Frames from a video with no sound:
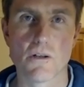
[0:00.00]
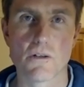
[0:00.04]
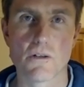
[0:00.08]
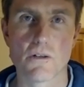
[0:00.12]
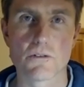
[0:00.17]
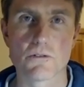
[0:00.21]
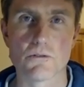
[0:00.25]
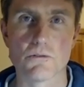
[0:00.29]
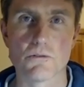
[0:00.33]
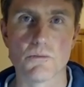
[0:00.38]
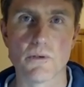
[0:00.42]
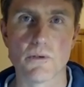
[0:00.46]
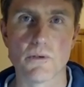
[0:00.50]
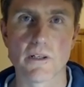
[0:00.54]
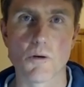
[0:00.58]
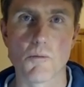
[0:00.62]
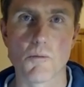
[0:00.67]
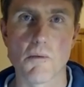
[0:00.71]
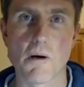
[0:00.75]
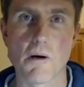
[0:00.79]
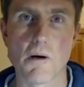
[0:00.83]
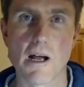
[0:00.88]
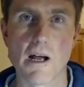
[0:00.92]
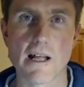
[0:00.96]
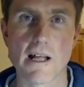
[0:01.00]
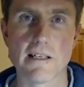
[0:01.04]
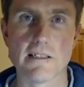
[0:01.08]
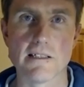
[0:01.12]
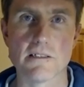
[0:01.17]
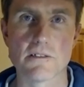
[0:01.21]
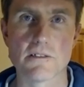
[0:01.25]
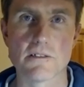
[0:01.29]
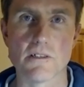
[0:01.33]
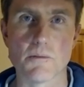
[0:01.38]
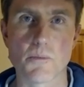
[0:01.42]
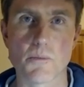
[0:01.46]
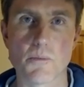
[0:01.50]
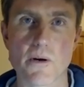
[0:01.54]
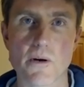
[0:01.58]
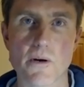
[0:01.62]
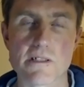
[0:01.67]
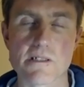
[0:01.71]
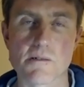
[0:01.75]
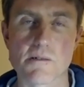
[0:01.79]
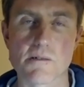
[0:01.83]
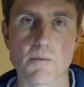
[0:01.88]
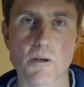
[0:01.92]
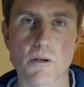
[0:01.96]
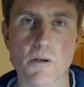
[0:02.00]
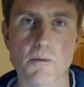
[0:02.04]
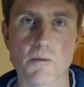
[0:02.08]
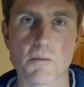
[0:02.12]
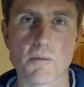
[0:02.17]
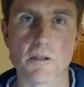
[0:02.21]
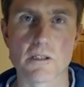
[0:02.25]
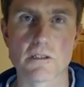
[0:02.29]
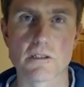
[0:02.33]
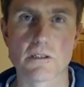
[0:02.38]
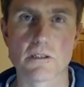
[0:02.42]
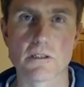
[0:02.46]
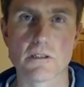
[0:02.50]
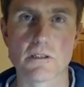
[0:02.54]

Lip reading: Just bring your mind into the present moment.